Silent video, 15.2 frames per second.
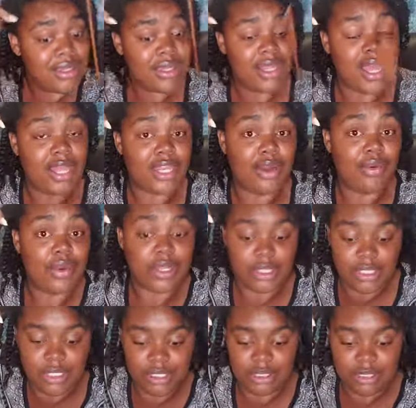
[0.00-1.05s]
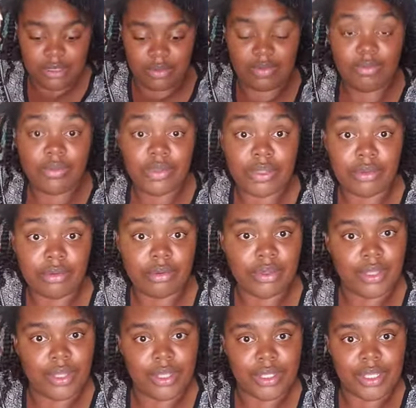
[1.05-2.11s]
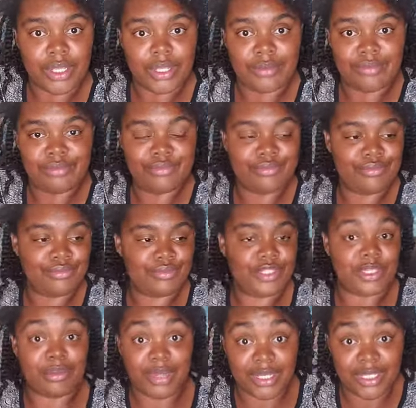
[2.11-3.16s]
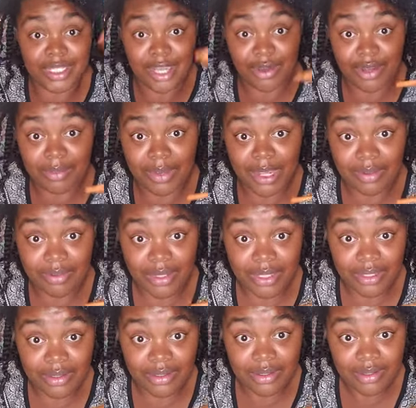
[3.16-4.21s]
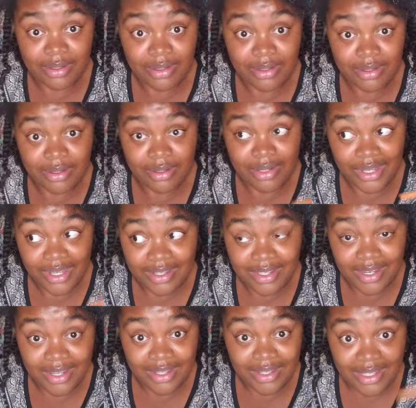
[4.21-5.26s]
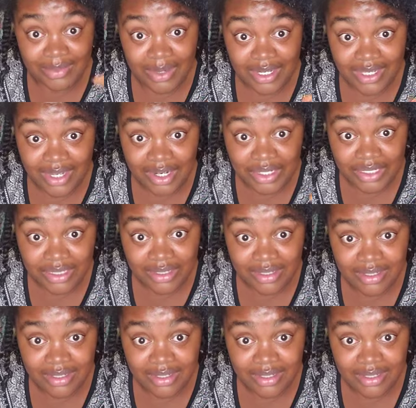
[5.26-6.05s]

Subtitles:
I know this. Look at that. Somebody's talking about me. You see that? Somebody's talking.